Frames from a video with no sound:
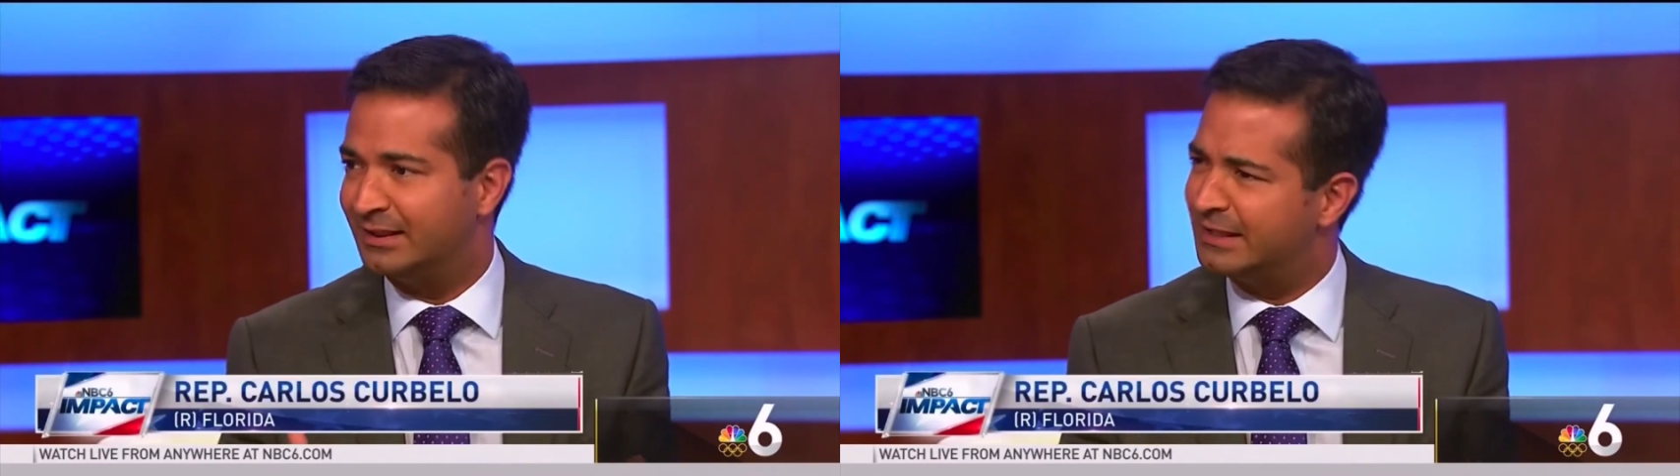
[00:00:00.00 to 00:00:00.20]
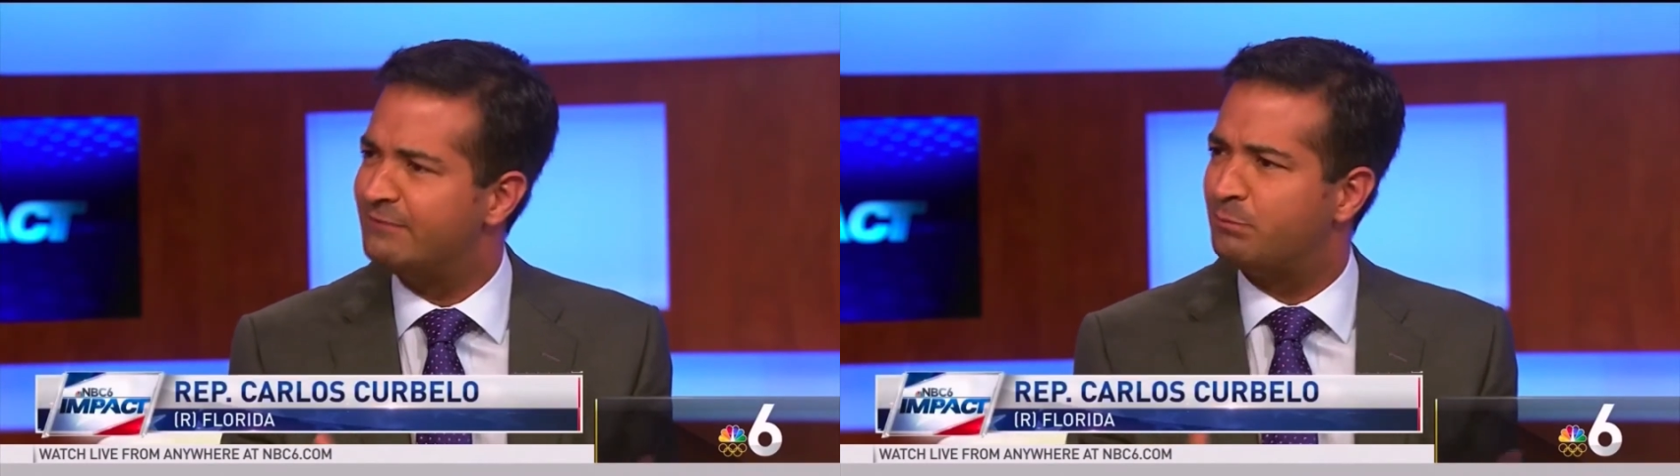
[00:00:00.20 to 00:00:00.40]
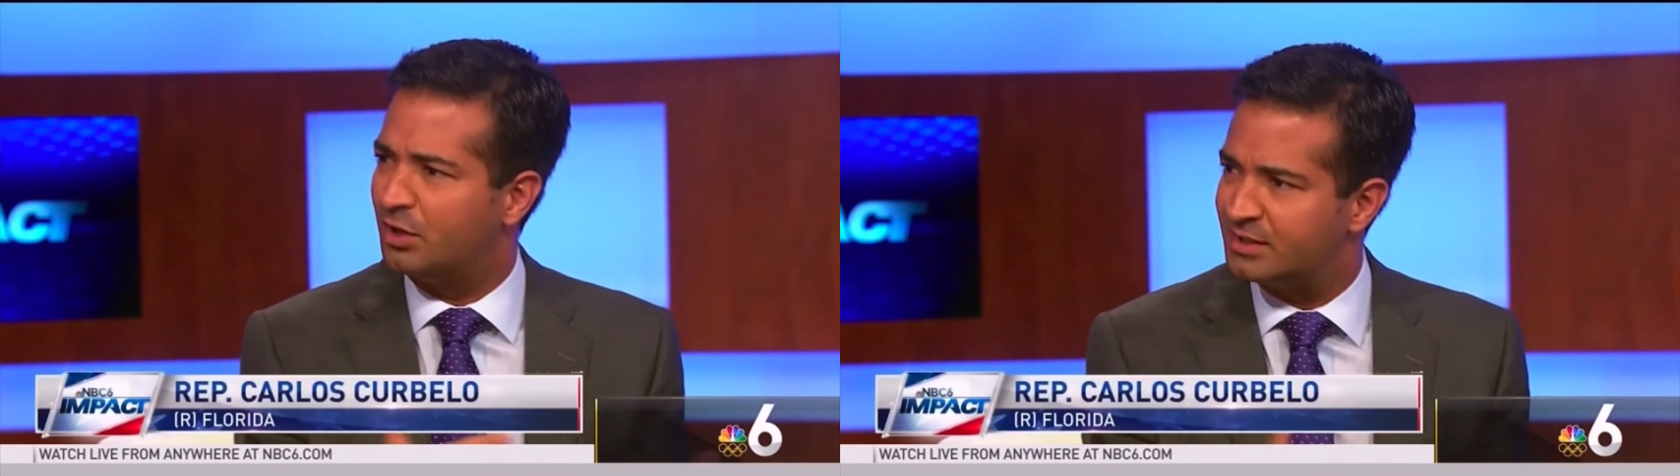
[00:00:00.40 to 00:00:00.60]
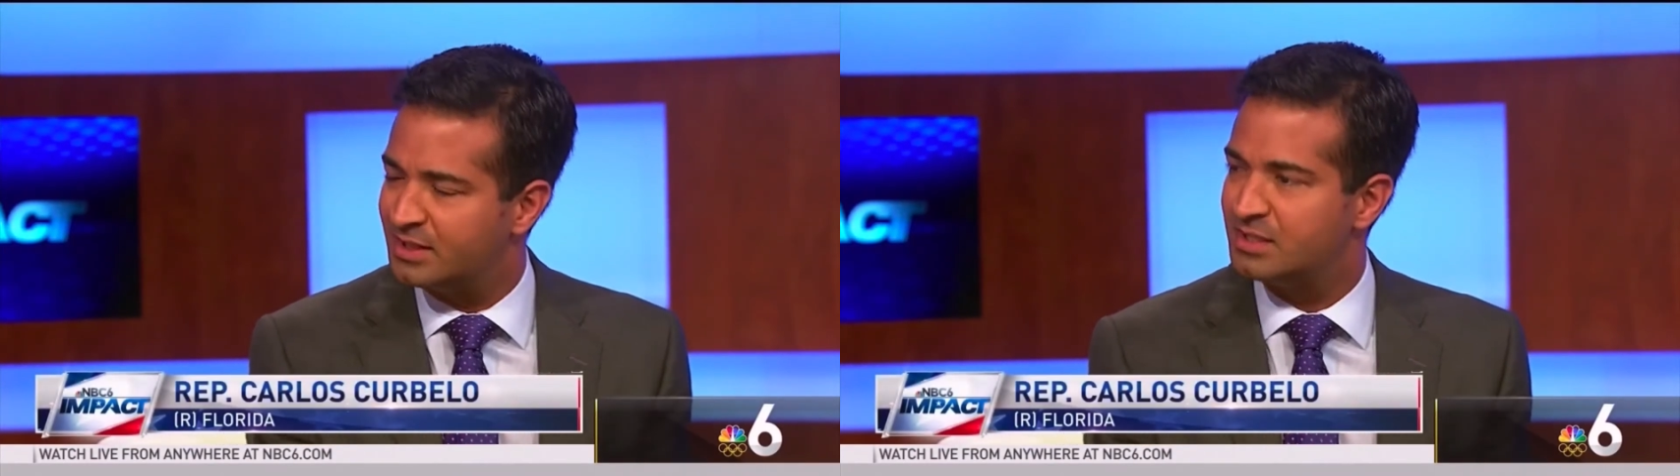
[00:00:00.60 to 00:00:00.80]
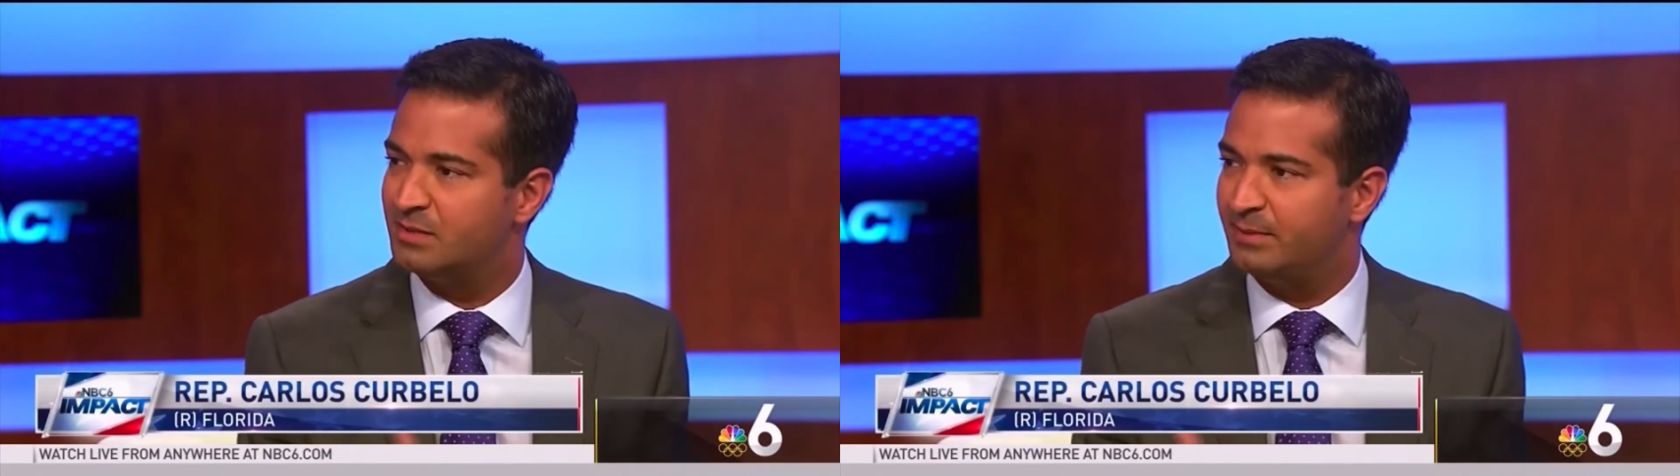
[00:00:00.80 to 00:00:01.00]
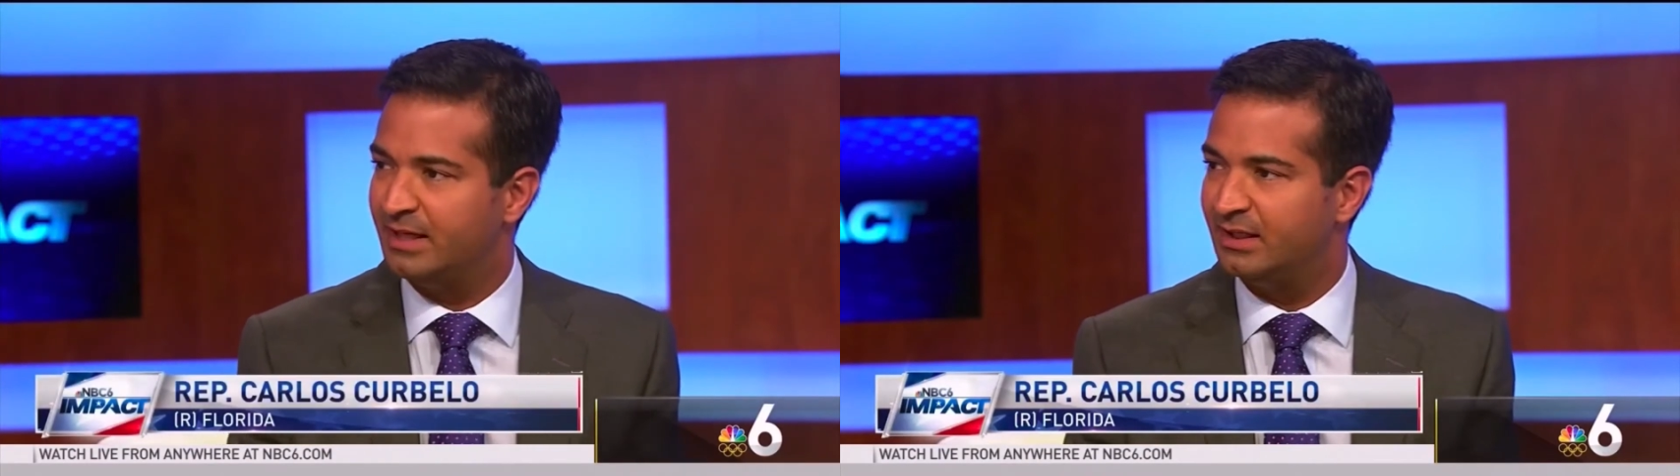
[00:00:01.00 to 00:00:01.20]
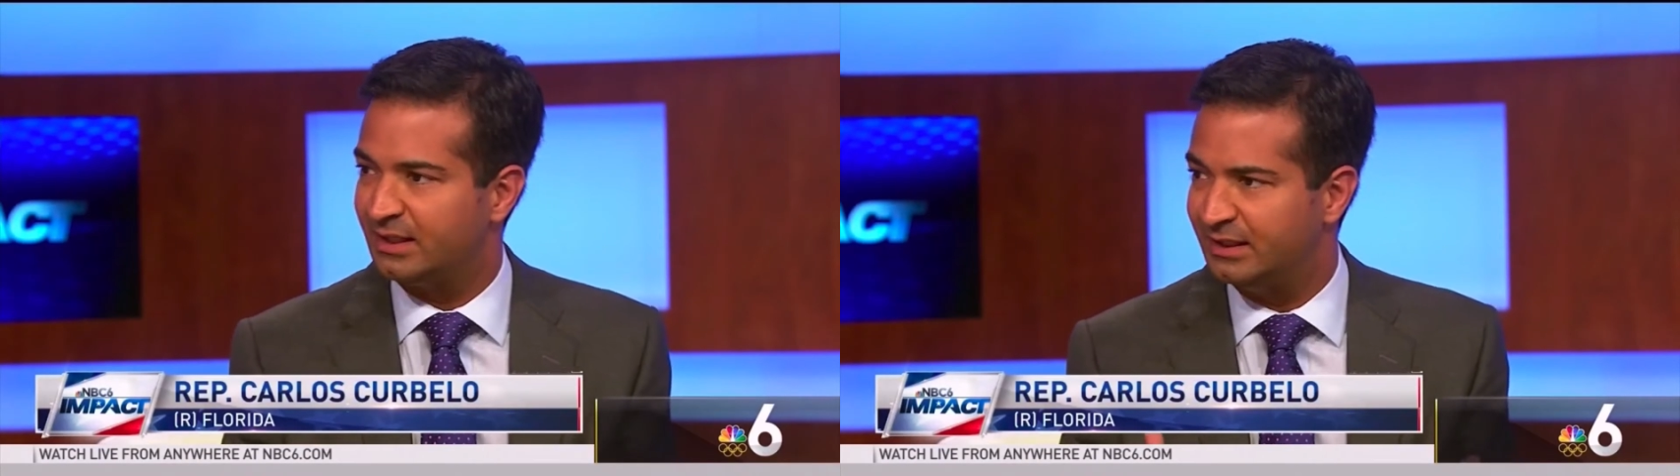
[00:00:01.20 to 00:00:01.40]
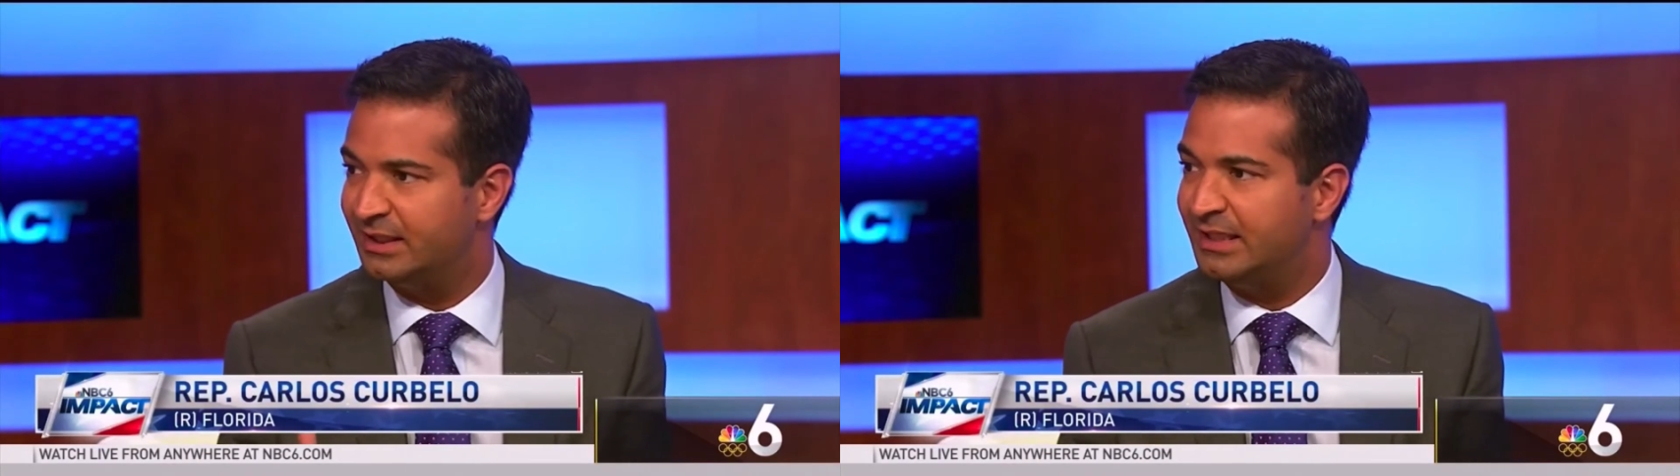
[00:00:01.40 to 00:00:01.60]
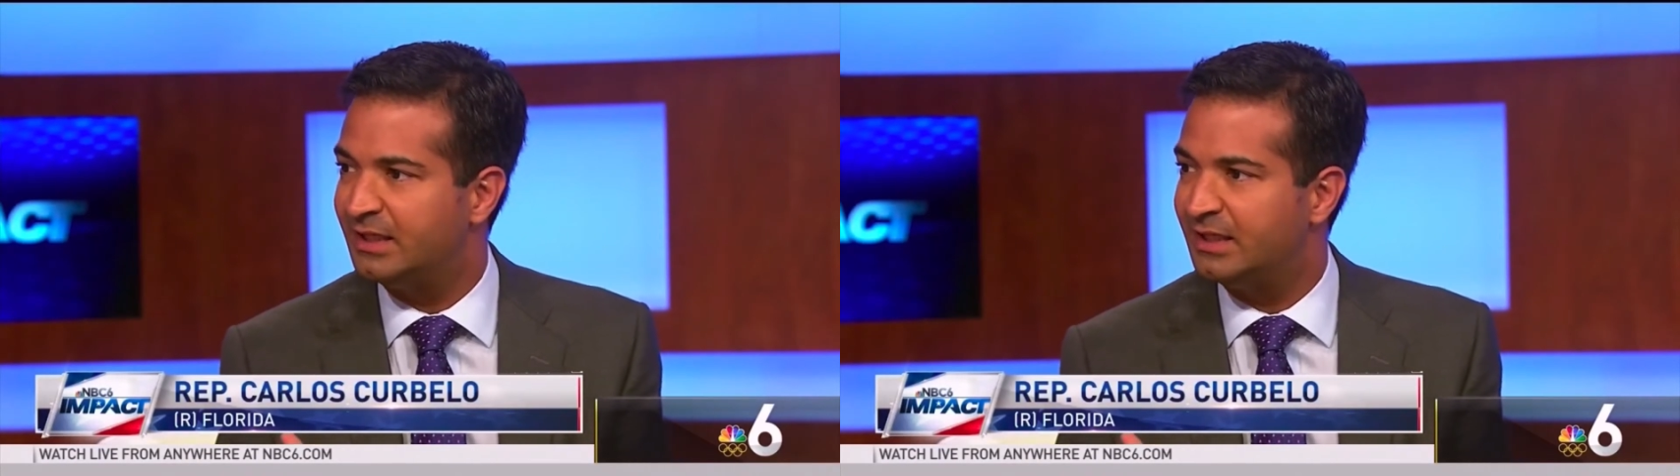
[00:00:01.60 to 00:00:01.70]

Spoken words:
that they've participated in the